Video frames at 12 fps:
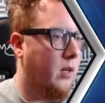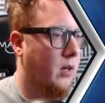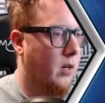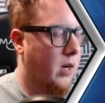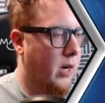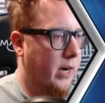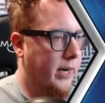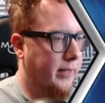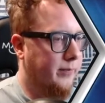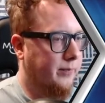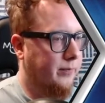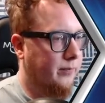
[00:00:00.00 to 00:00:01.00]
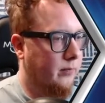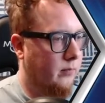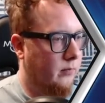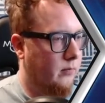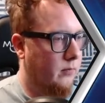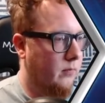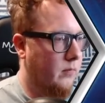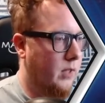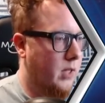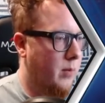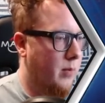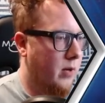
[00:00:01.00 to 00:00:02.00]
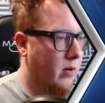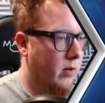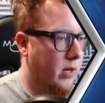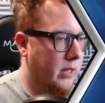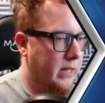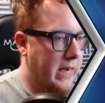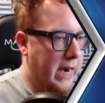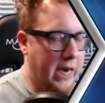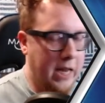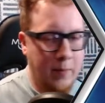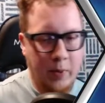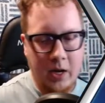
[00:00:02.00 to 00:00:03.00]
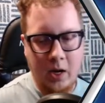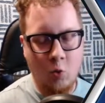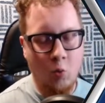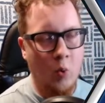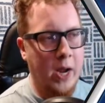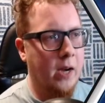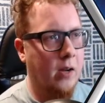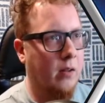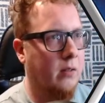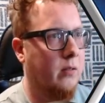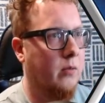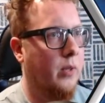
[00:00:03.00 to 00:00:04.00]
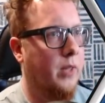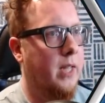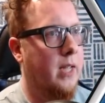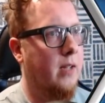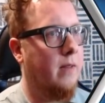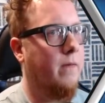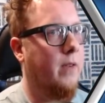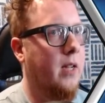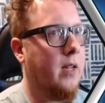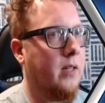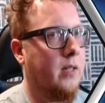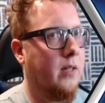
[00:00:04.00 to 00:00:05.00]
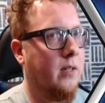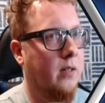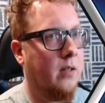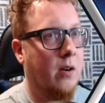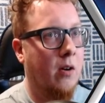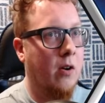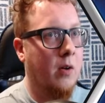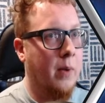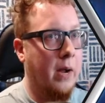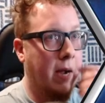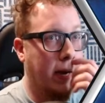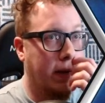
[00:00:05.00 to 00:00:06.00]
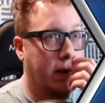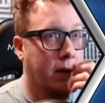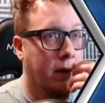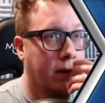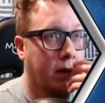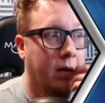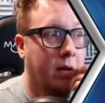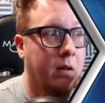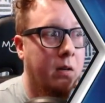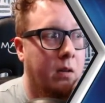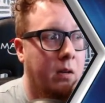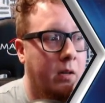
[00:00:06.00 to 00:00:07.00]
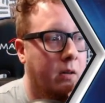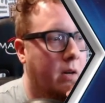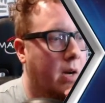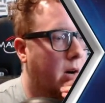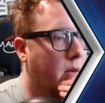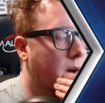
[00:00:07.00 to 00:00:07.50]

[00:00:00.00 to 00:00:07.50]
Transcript: Alright. Let's keep her going here. Tiny Pink Whale with the infinite card back. You're not